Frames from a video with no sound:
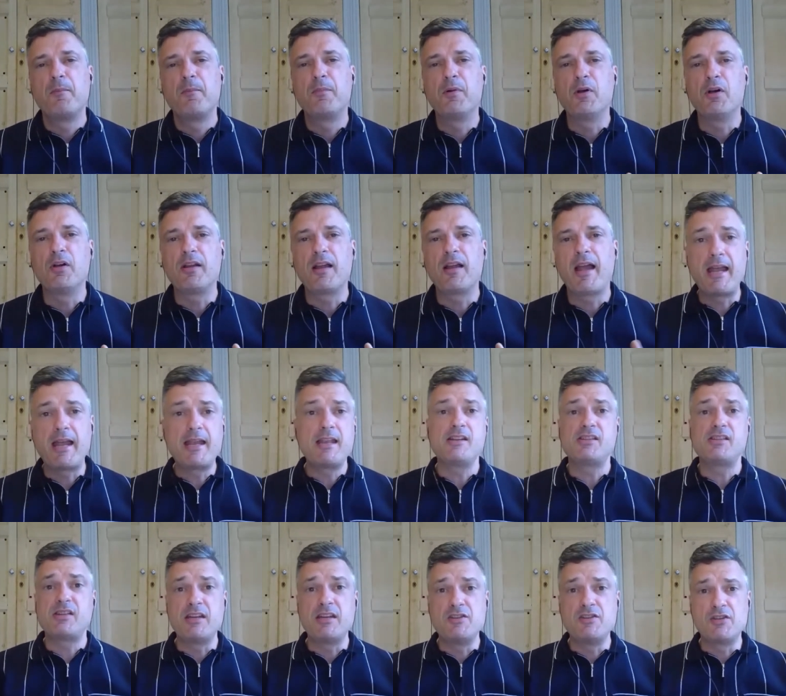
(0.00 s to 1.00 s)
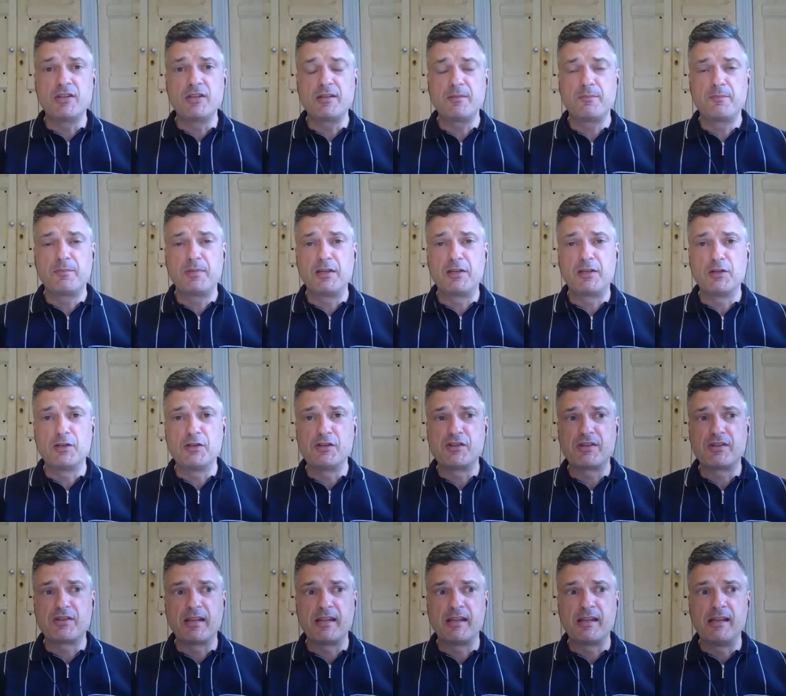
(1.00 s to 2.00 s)
But A, it's easier
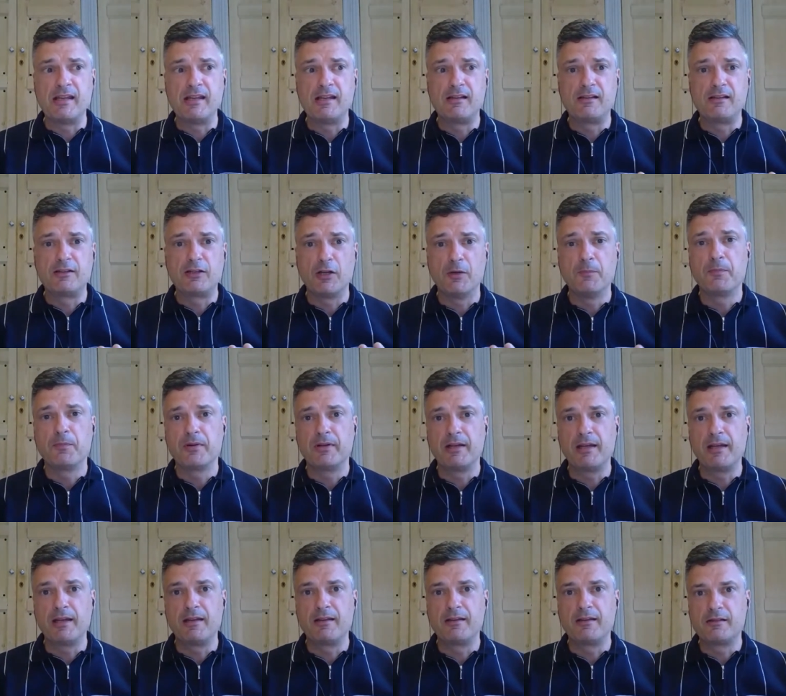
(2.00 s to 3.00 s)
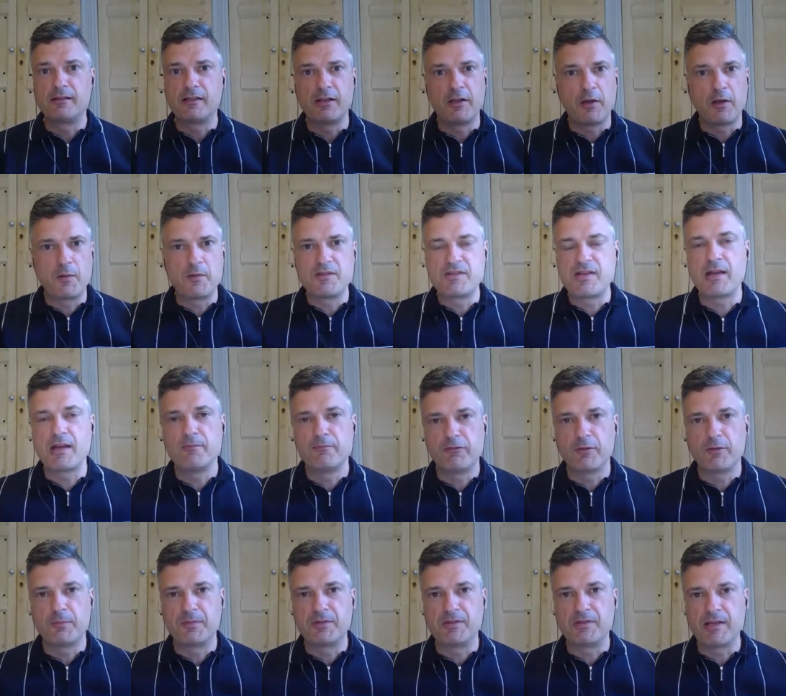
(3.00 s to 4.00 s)
because the company can own 10
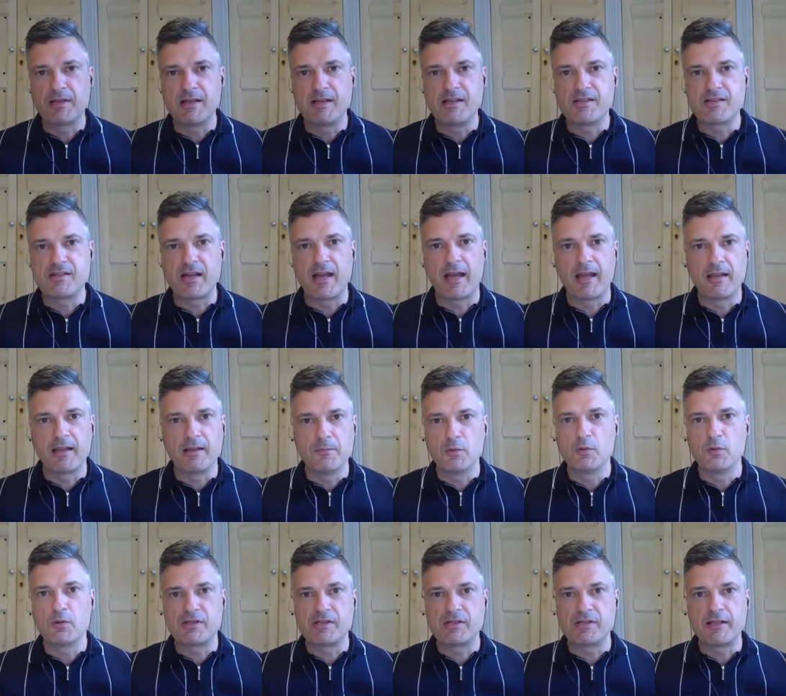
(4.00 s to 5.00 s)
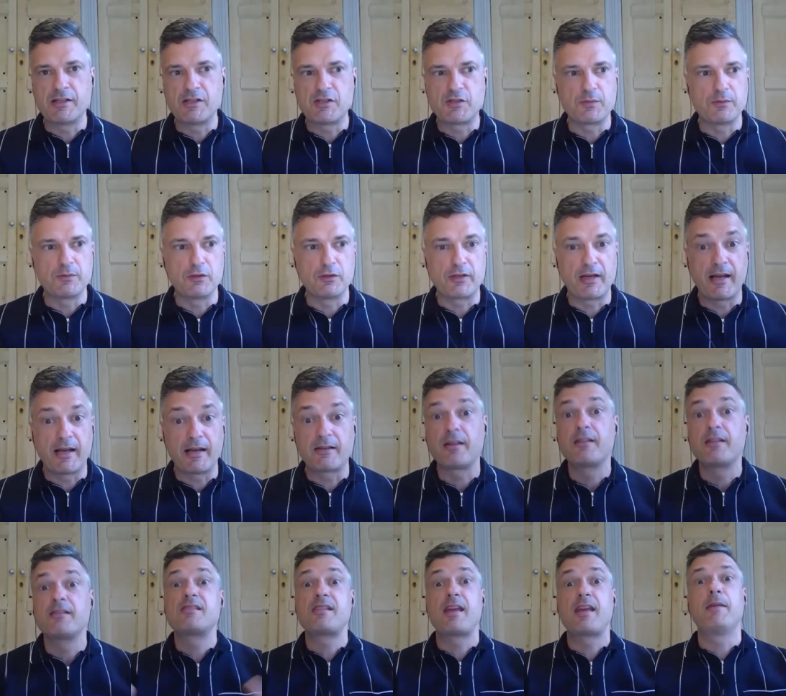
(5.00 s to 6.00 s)
properties and the mortgage lenders will look at
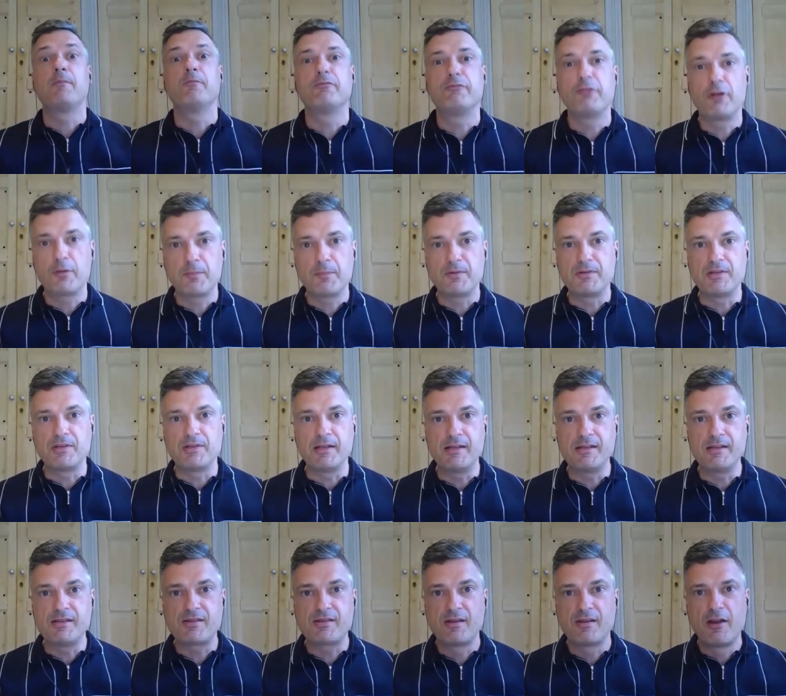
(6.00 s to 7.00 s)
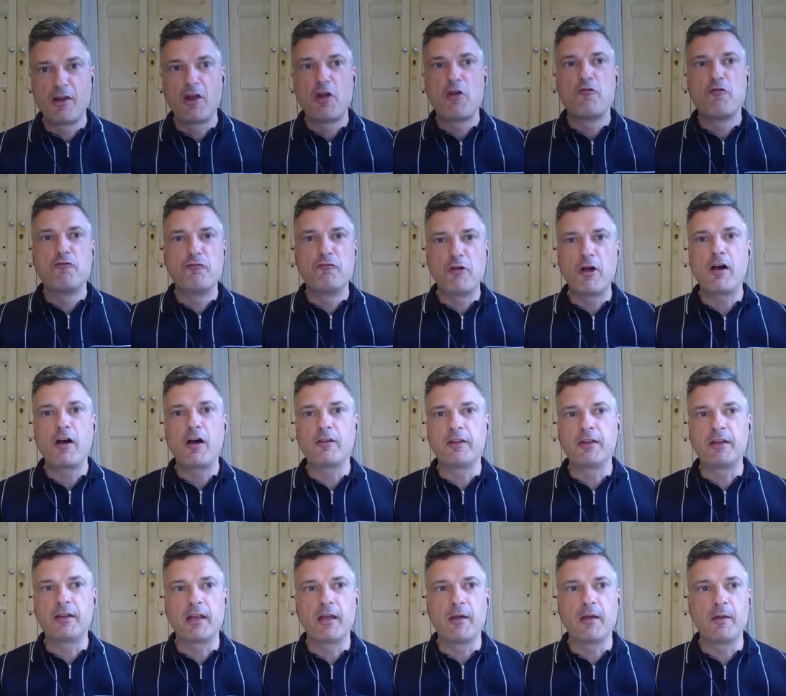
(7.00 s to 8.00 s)
10 properties
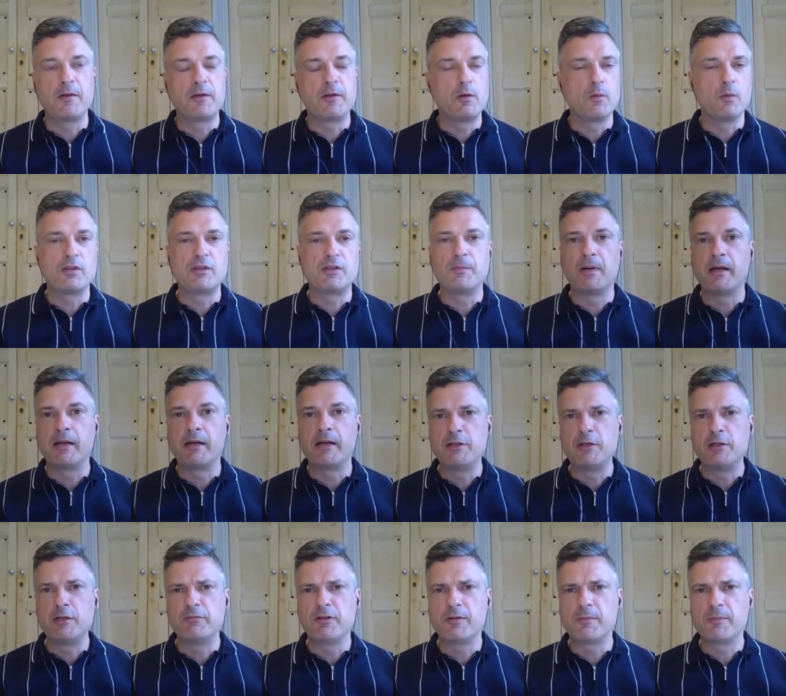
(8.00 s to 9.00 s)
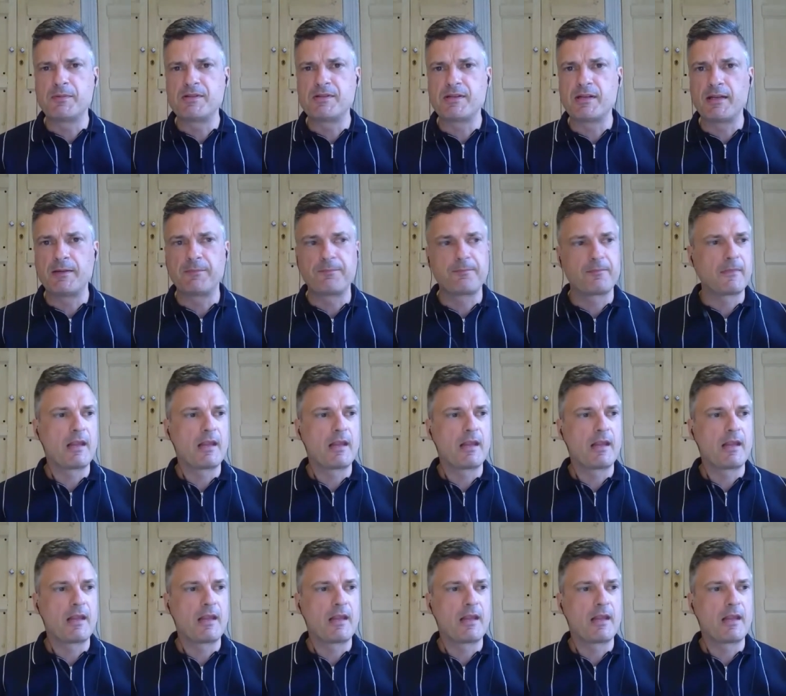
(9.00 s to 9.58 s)
rather than going, you want to buy a new property?